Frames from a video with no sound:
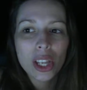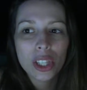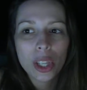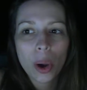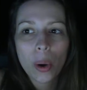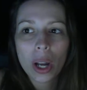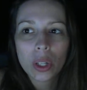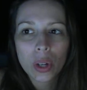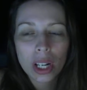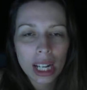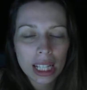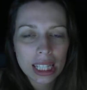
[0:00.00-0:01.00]
So I
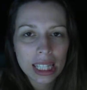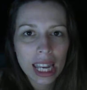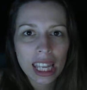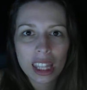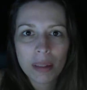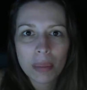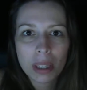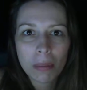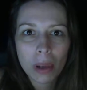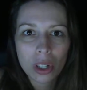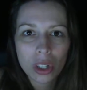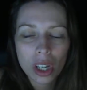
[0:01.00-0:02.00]
try not to take them as
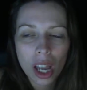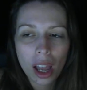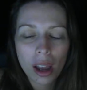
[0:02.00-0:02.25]
much,